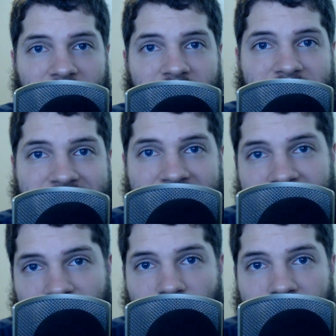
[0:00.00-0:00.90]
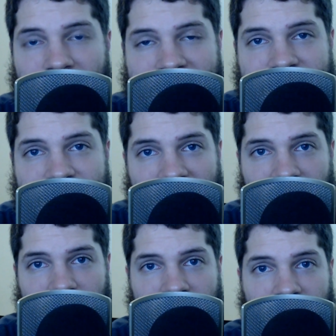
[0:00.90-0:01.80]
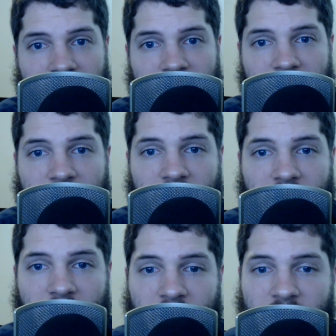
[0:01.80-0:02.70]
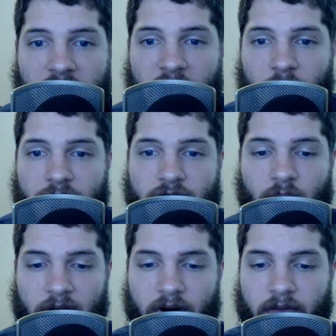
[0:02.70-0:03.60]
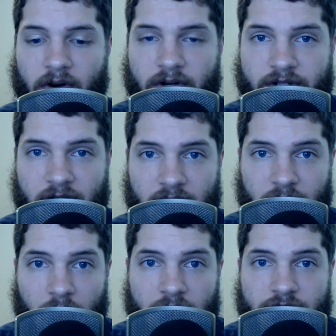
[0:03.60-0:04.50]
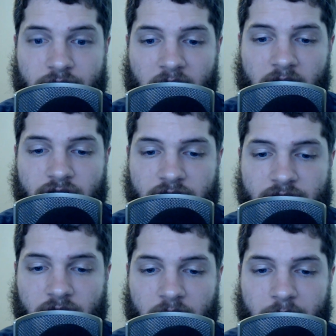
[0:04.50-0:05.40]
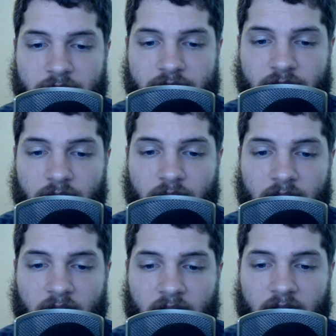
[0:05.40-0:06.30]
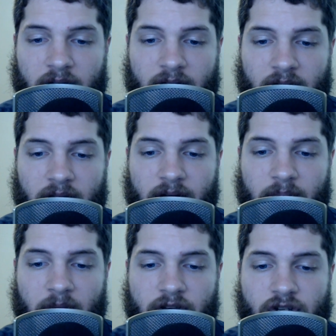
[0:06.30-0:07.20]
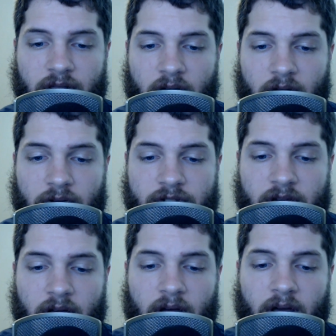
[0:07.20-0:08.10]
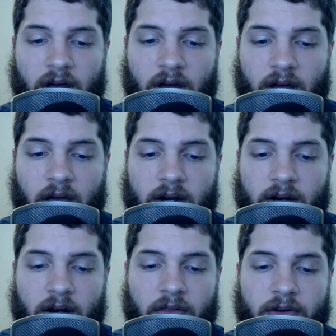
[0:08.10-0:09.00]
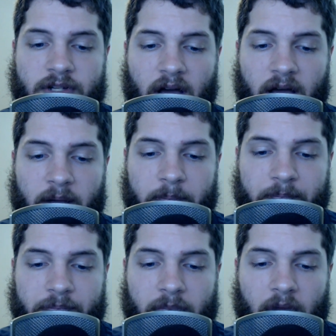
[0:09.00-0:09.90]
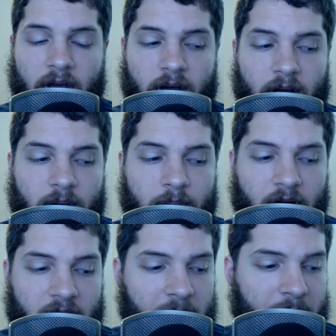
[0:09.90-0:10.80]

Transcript: get your message out there. Now with Twitter, there are certain growth strategies you could pursue, and I can mention those at another time. But